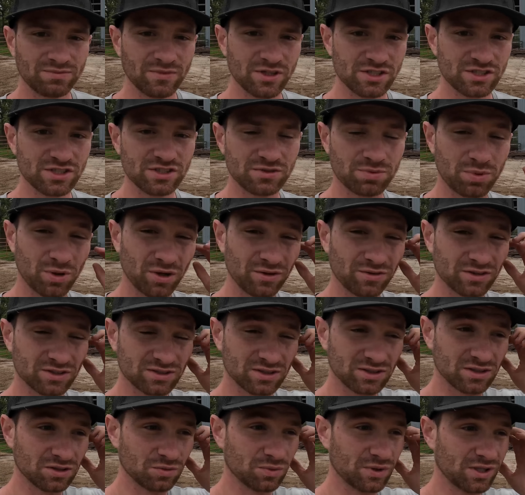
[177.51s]
mentioned
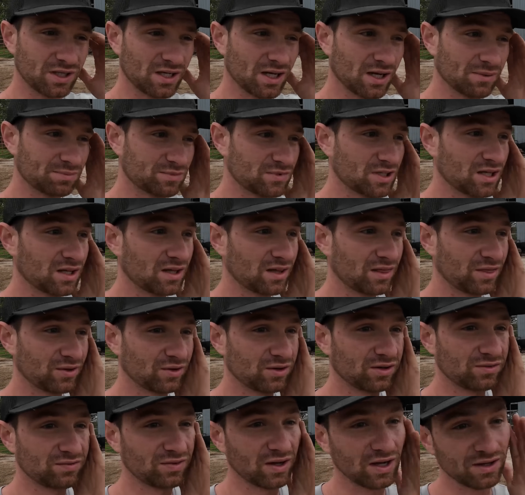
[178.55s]
previously that we kept
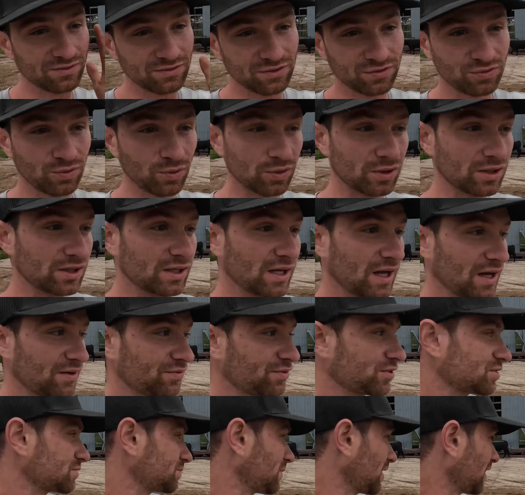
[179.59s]
35 to 40
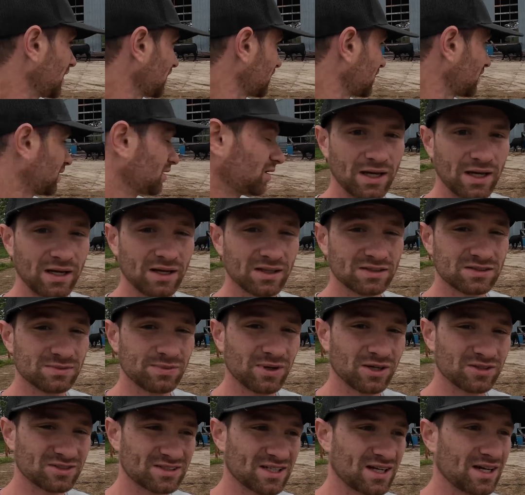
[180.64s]
heifers back, and it's
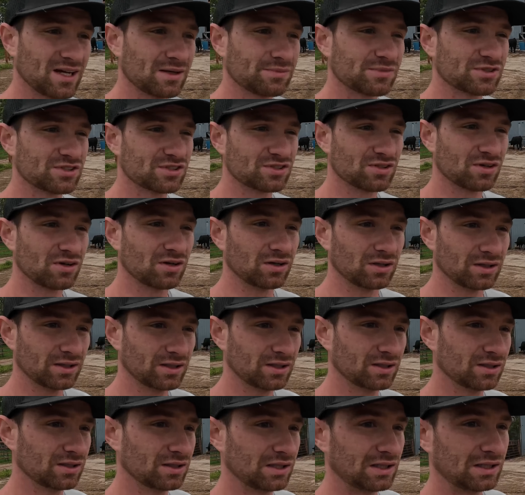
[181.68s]
about time to start
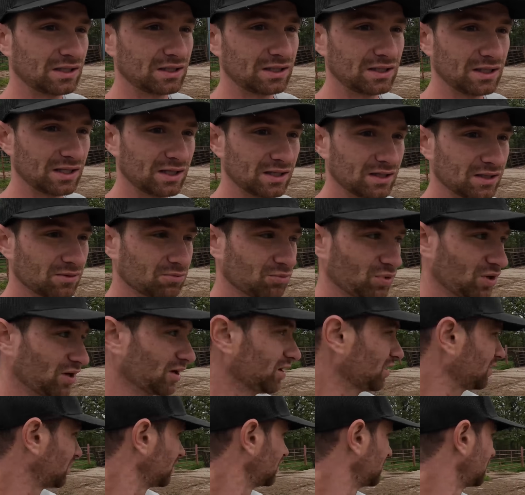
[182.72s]
getting them
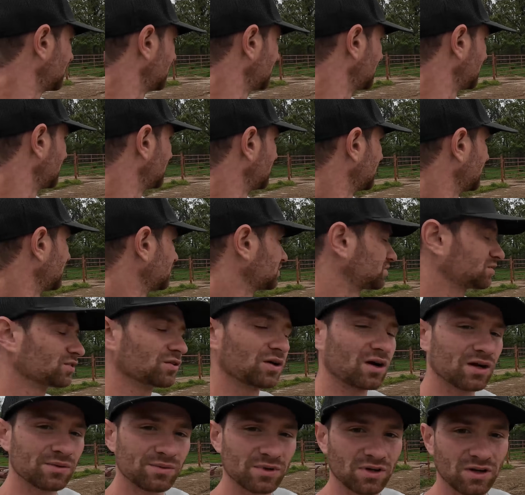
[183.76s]
bred. And so
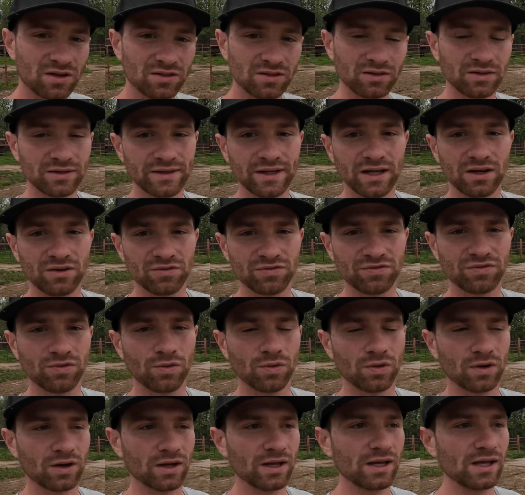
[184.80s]
I've been on the lookout
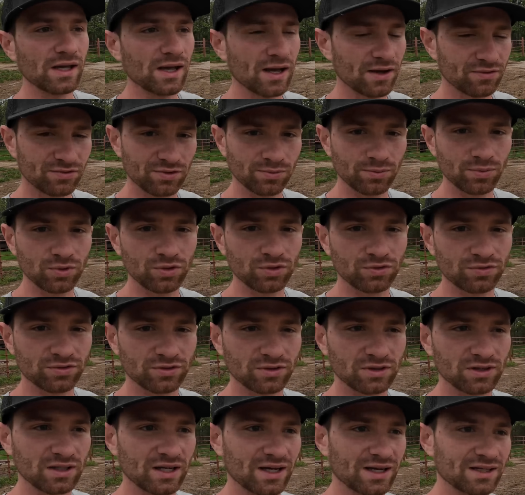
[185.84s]
for a heifer bull for
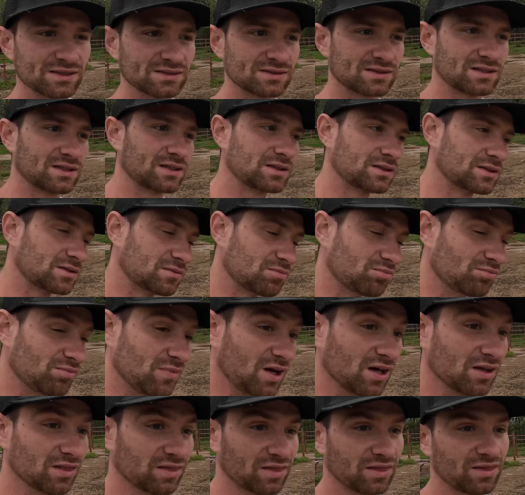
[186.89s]
the last
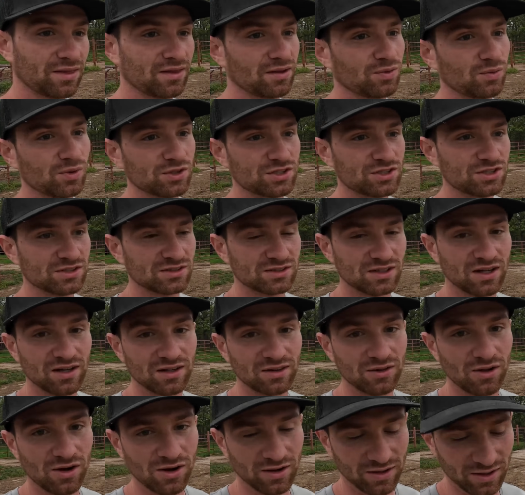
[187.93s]
month, which is
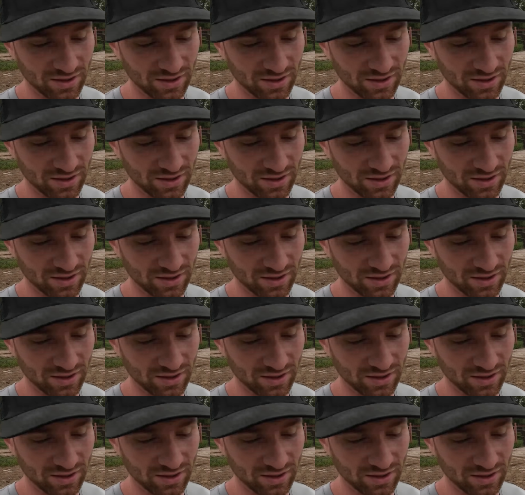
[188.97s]
not long